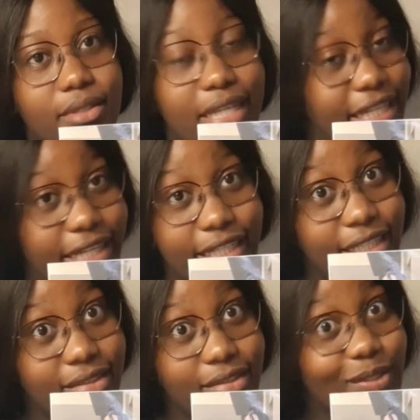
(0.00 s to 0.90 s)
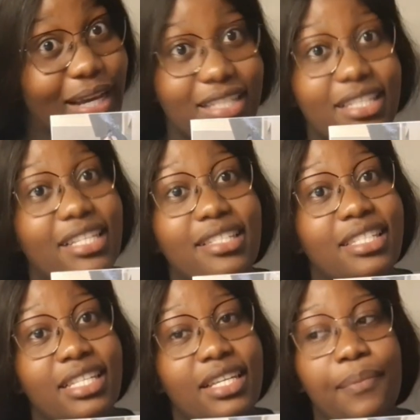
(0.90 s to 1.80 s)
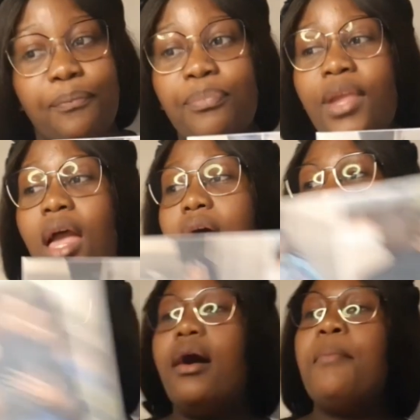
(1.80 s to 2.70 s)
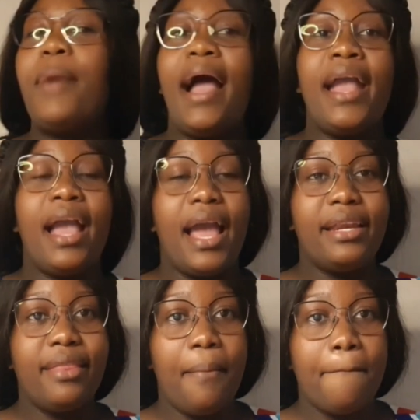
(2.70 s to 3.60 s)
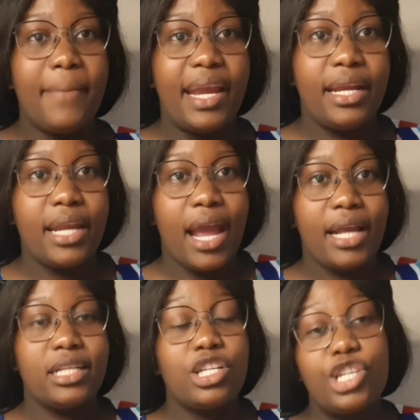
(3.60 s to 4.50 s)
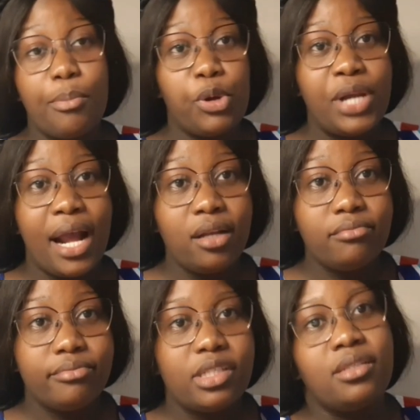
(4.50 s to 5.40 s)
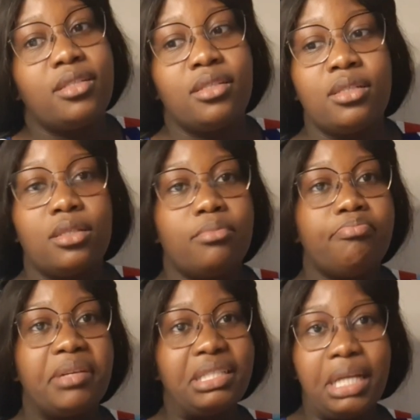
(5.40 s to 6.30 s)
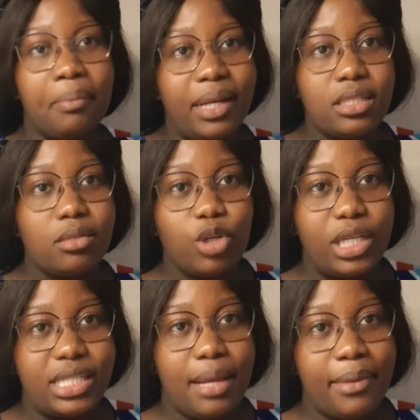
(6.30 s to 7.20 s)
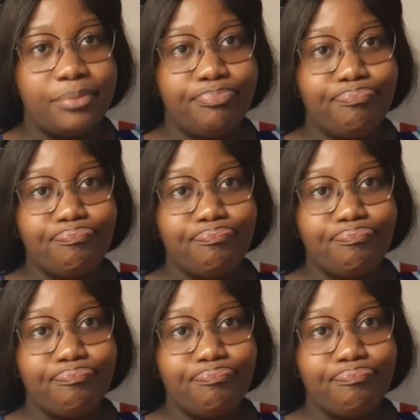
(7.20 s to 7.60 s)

Clearly, you guys can see. I had them made at Shabona. It's this printing place in Mondesaman.